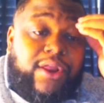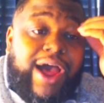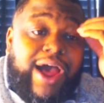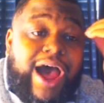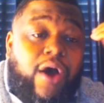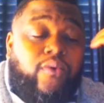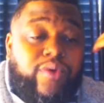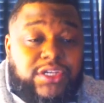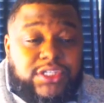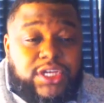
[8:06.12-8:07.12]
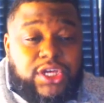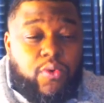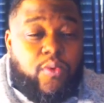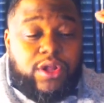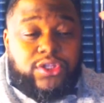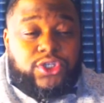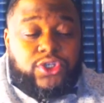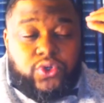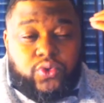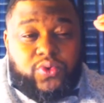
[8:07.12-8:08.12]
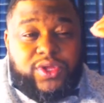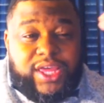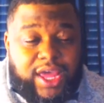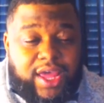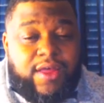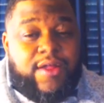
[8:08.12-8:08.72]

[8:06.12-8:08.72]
on how risky you want to get.